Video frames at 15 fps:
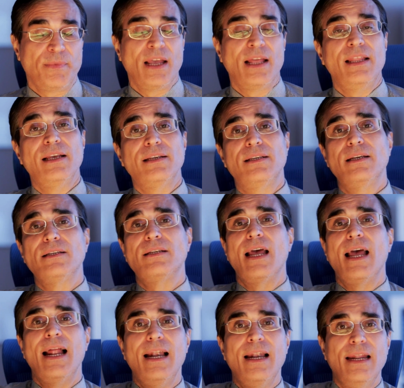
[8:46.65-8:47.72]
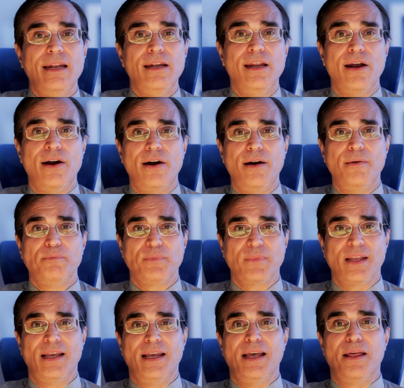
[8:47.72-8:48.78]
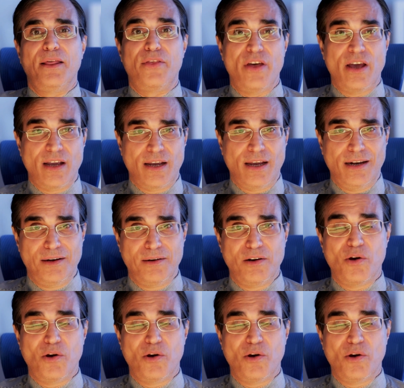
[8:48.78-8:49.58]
This is linear thinking,